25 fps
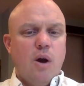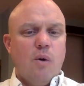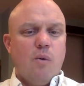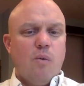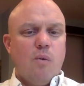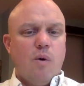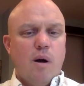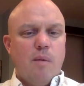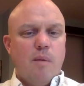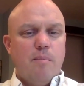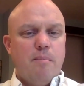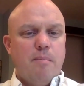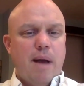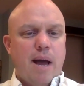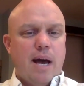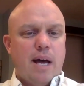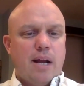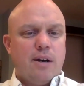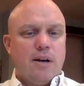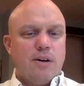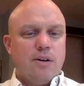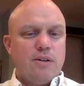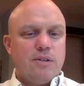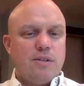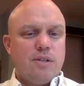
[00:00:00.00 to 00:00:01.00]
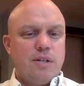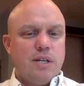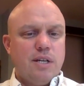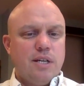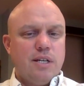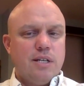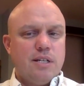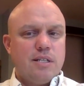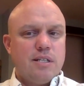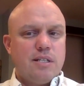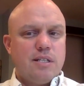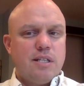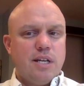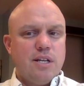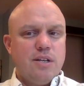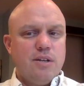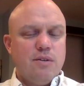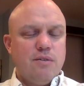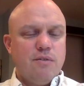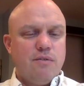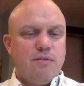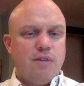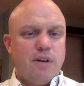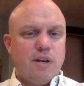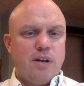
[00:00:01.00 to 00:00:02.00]
What matters is that
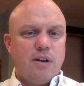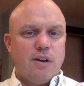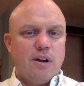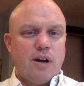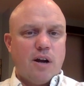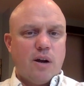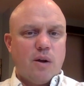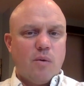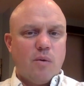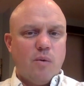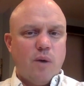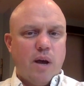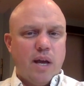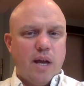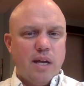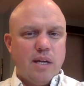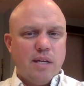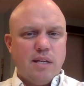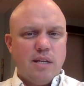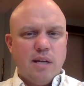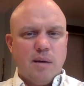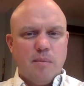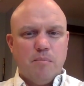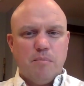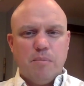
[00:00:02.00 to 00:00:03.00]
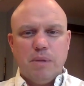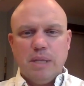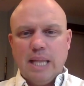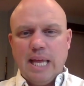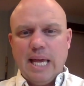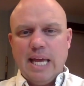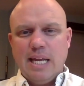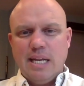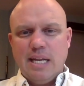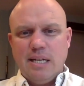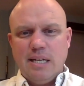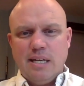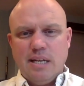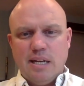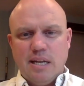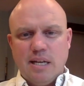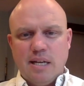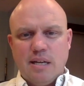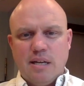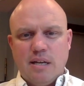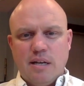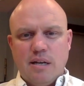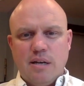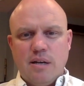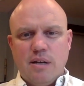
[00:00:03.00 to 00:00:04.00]
you figure out a way to blend
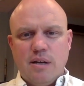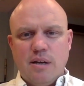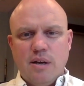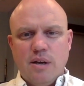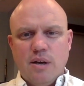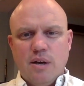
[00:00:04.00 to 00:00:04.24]
in